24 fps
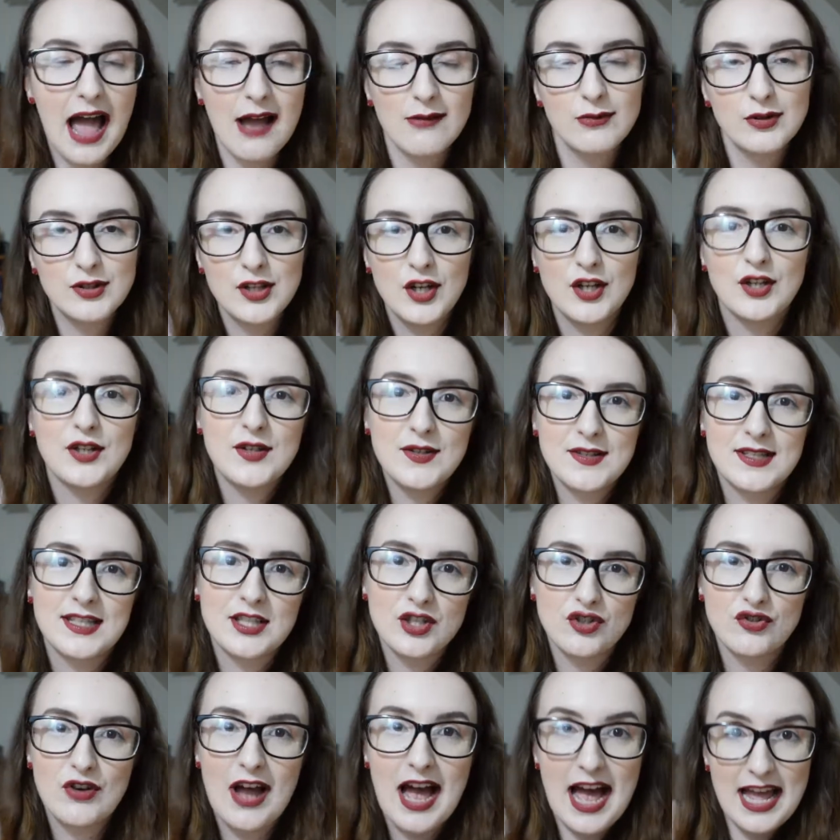I would not use this
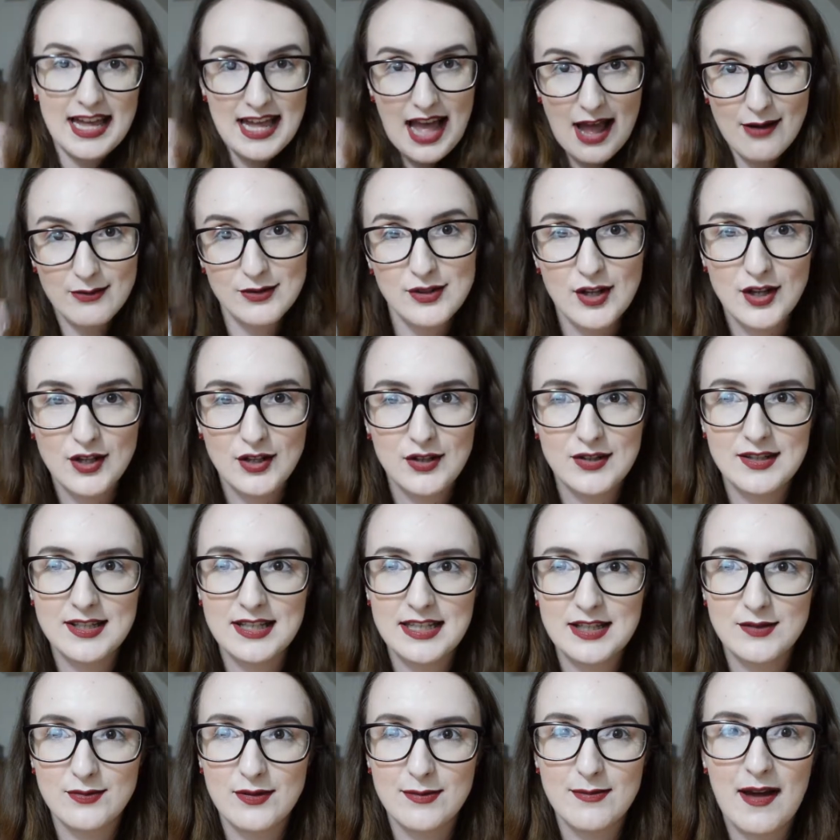dry, I would not use
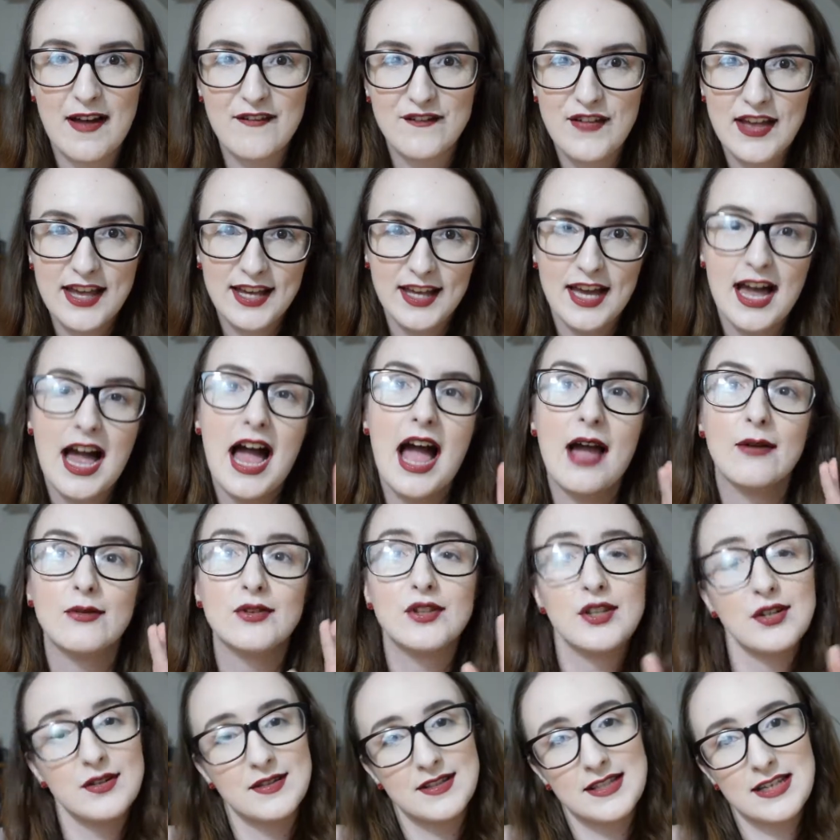this with my finger, I
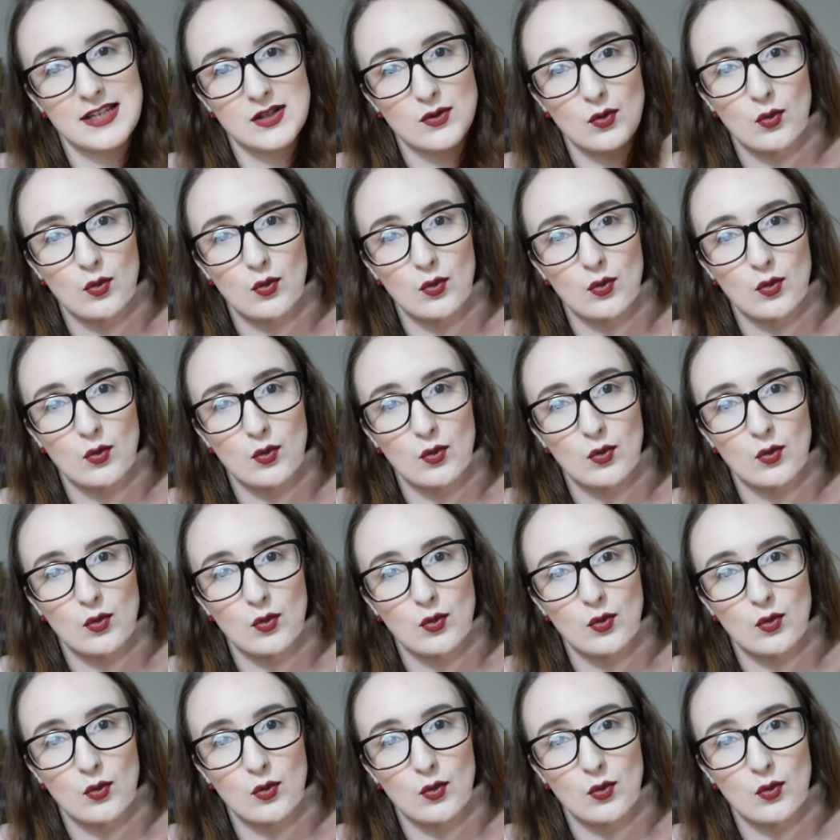would use this